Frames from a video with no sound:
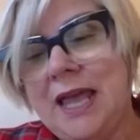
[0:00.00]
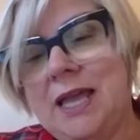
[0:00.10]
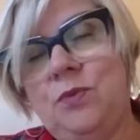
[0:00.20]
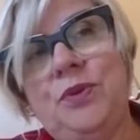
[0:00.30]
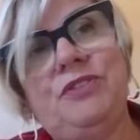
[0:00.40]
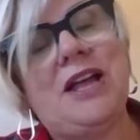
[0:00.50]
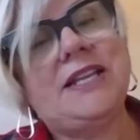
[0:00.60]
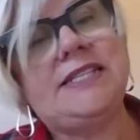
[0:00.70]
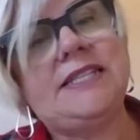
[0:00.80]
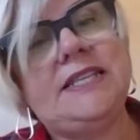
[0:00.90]
And we
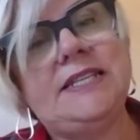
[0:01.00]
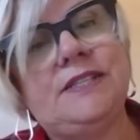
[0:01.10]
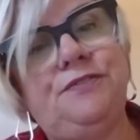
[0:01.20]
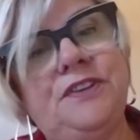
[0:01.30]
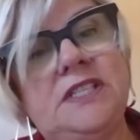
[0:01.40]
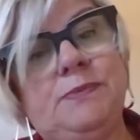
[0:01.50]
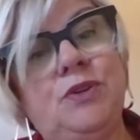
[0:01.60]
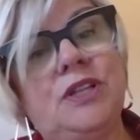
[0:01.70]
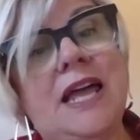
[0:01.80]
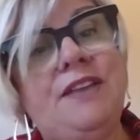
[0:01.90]
ran a series of
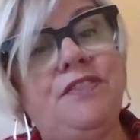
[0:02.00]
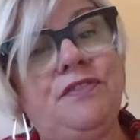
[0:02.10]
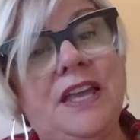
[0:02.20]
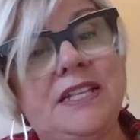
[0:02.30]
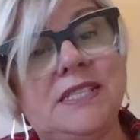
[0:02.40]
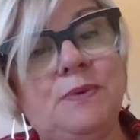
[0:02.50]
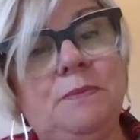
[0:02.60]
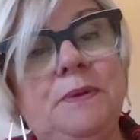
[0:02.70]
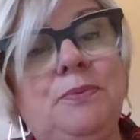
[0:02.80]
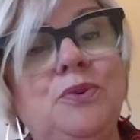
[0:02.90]
Facebook Live events
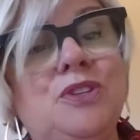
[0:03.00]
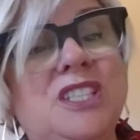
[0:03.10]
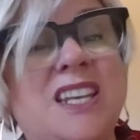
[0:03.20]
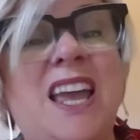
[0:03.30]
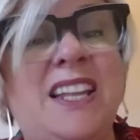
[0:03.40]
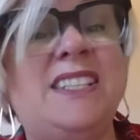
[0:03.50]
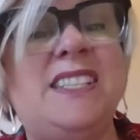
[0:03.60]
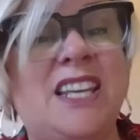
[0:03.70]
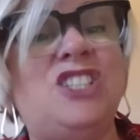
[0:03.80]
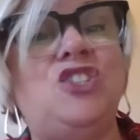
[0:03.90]
where people could in
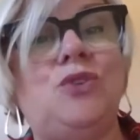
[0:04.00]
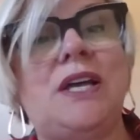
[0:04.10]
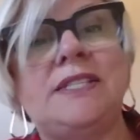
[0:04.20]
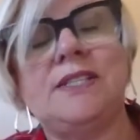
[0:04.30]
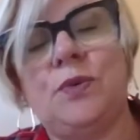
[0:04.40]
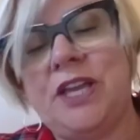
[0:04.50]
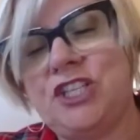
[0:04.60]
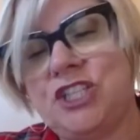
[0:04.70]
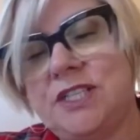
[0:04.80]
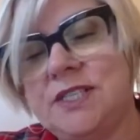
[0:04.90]
situ ask
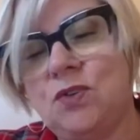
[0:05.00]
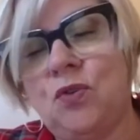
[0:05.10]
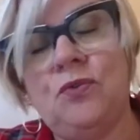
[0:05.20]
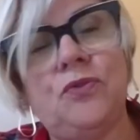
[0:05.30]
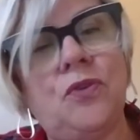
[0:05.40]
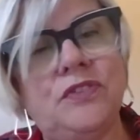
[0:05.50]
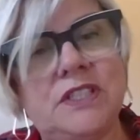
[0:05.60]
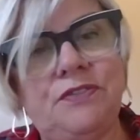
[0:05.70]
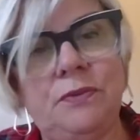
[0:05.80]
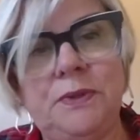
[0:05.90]
questions of
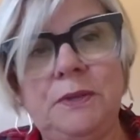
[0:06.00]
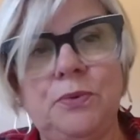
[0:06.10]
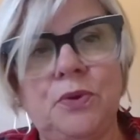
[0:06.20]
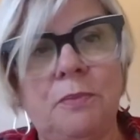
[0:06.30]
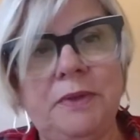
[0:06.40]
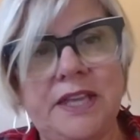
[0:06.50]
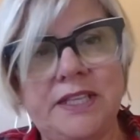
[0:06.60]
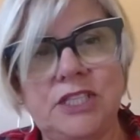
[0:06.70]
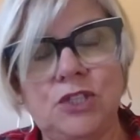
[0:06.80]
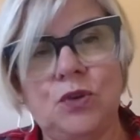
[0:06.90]
different people coming
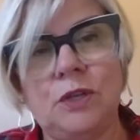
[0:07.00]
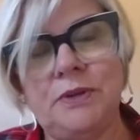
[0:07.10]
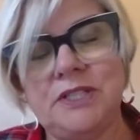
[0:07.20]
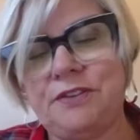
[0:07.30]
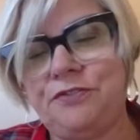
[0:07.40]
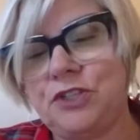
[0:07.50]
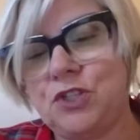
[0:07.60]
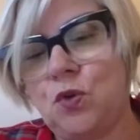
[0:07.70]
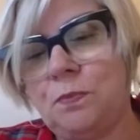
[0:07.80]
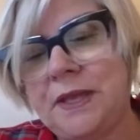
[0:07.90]
in to talk about
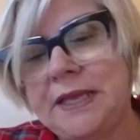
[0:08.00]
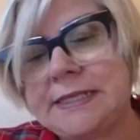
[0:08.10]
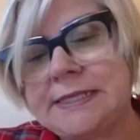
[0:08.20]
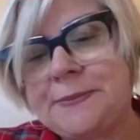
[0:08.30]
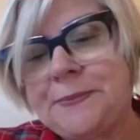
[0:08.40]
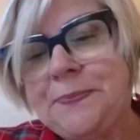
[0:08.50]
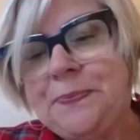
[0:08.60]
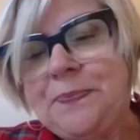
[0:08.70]
different topics.